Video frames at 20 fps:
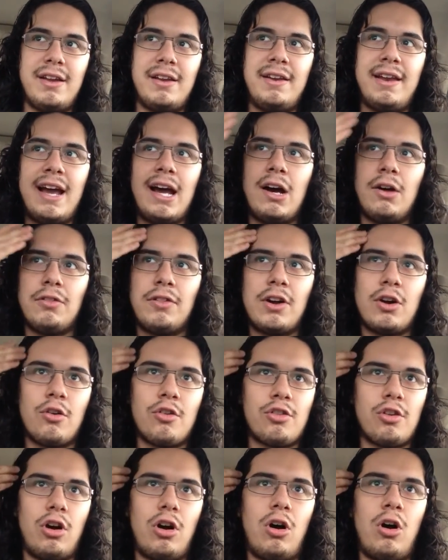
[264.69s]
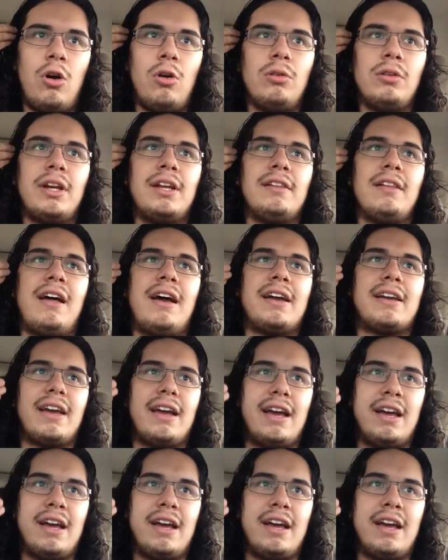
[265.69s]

and now there's only like